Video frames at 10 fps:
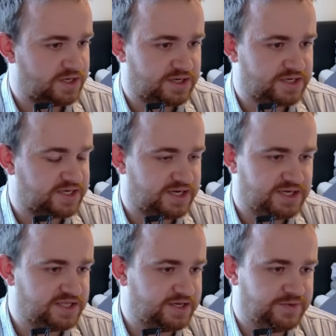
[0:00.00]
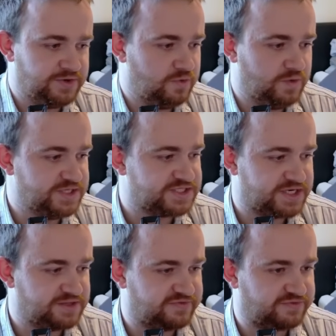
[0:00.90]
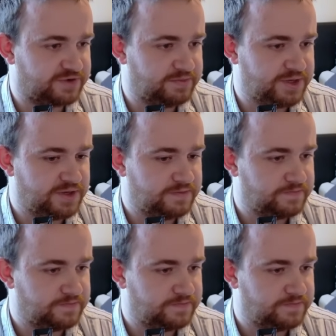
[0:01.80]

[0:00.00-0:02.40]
Again, I think we always take the freebie.